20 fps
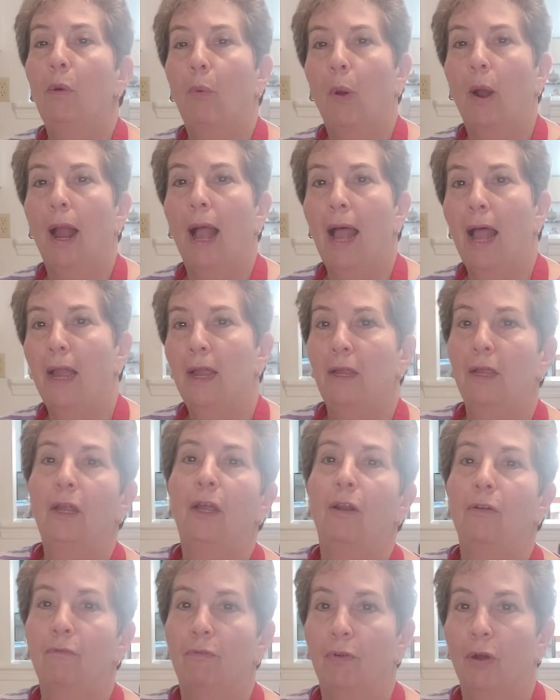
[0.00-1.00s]
where I
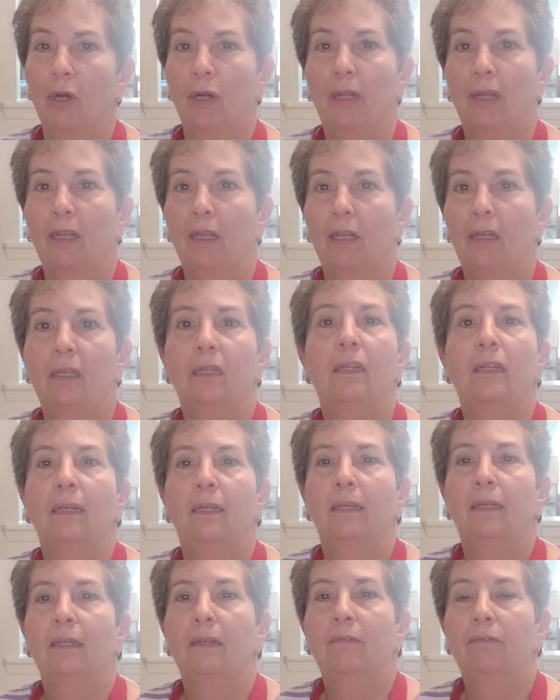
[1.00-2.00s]
converted
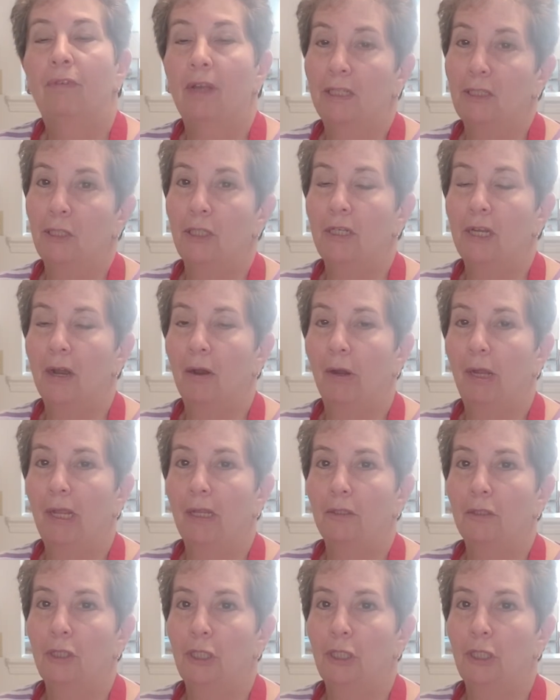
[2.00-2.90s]
vegetarian